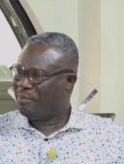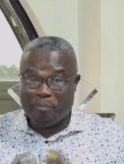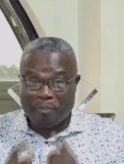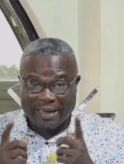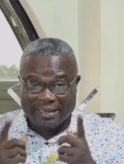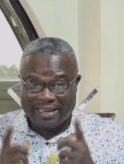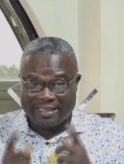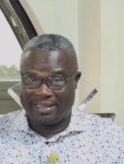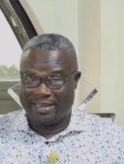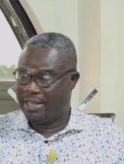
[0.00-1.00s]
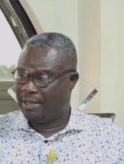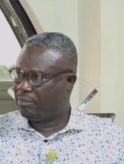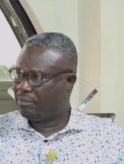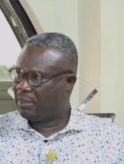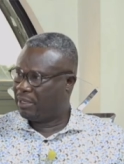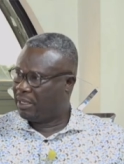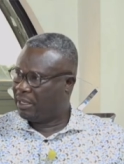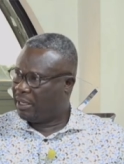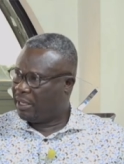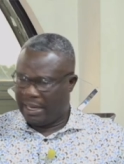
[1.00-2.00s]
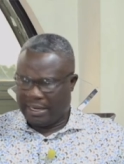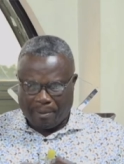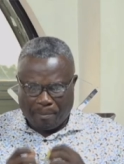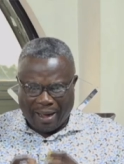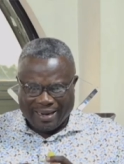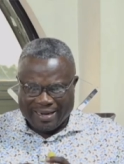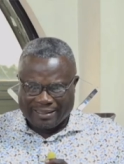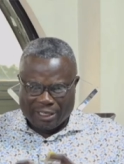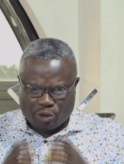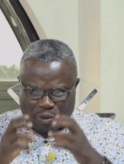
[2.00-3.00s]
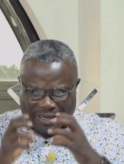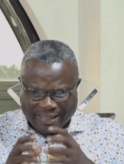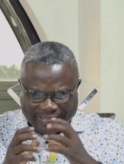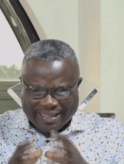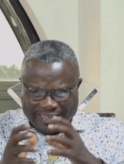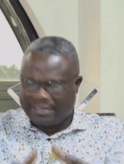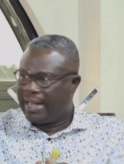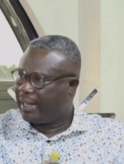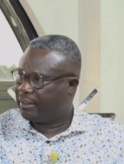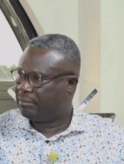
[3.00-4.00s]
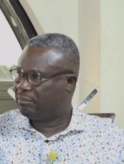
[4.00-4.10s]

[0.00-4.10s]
Madness in him. And the madness is to get things done.